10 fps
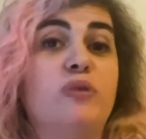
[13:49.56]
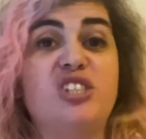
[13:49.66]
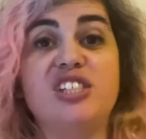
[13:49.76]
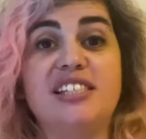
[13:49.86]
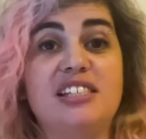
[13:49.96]

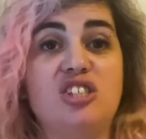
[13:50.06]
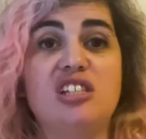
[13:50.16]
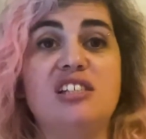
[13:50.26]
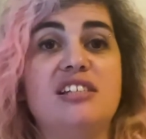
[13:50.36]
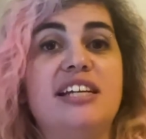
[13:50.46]
which
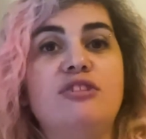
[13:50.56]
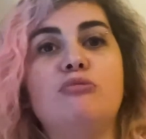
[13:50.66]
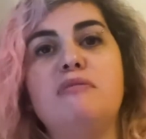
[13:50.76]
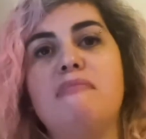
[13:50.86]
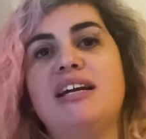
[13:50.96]
decisions need to
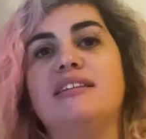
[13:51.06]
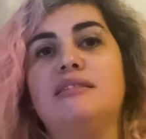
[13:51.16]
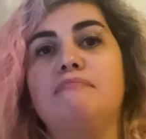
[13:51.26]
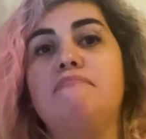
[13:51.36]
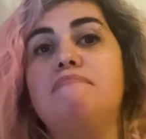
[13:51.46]
be made at the
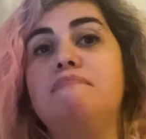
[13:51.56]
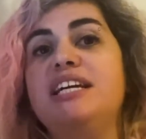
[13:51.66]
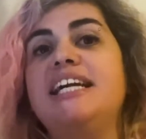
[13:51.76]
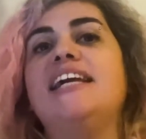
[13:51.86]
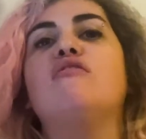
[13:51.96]

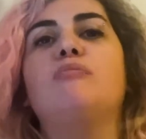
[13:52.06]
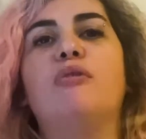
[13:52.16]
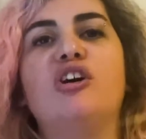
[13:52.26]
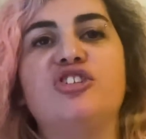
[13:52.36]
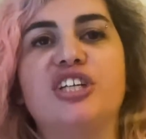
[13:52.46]
beginning of a
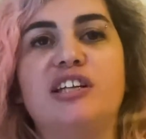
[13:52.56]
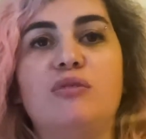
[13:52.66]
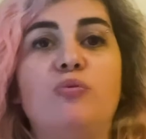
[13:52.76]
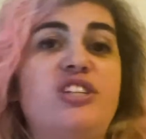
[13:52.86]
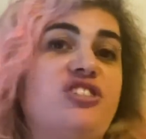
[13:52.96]
project
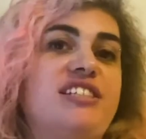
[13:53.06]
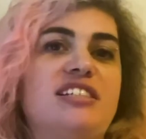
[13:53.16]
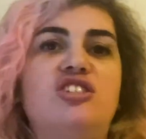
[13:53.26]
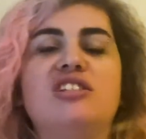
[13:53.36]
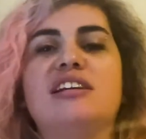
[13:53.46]
and which
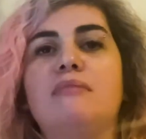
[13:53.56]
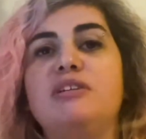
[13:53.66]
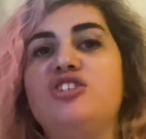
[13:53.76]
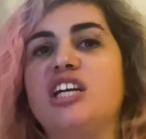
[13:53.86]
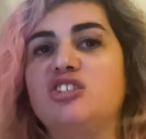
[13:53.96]
decisions can be
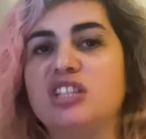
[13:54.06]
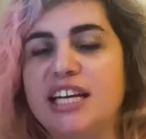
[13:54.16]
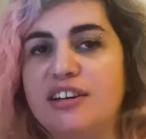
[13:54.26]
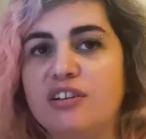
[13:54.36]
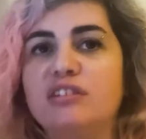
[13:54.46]
changed
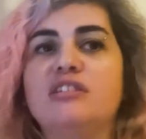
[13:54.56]
later.